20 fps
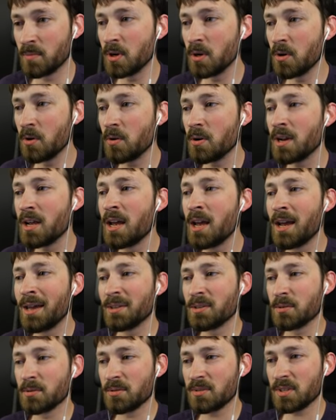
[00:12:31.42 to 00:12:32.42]
Moon,
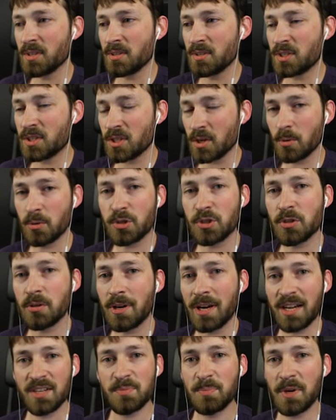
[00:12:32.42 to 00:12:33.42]
there's a
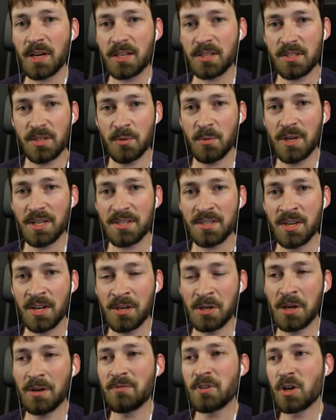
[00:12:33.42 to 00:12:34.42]
social aspect to it.
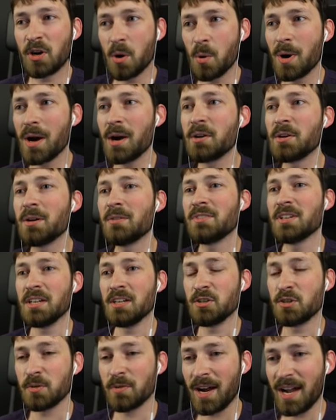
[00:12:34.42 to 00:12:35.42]
You have to go out, you have to
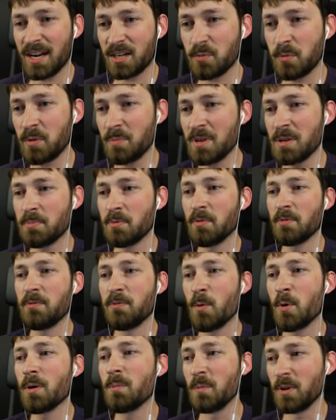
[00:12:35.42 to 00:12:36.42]
interact with people,
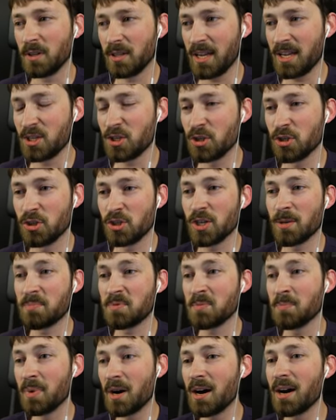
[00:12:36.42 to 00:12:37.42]
form
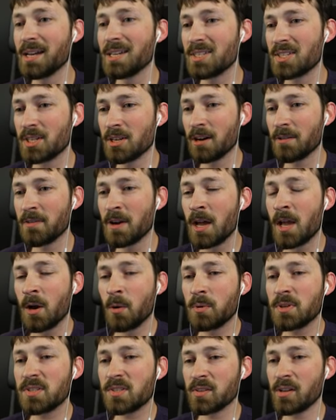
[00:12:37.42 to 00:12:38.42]
relationships, buy
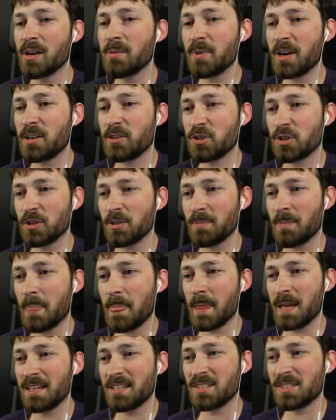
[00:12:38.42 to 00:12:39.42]
stuff. With Slime Rancher,
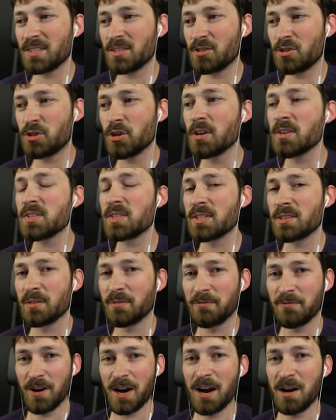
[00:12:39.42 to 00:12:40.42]
it's just the
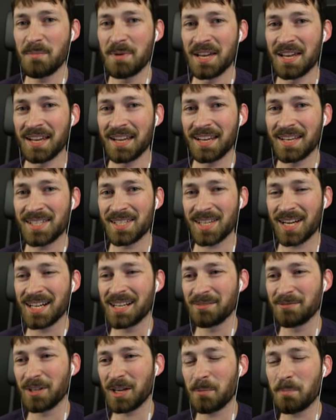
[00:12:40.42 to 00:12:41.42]
farming. It's kind
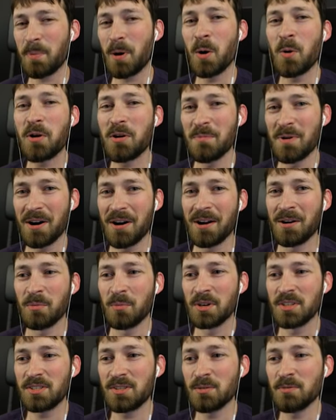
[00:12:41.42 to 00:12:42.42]
of like Pokemon.
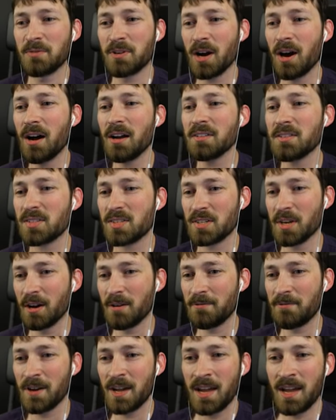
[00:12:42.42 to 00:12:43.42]
Once you've caught
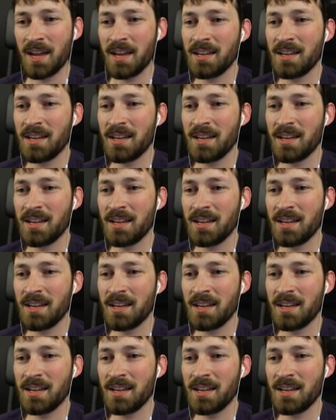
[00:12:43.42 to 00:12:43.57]
stuff,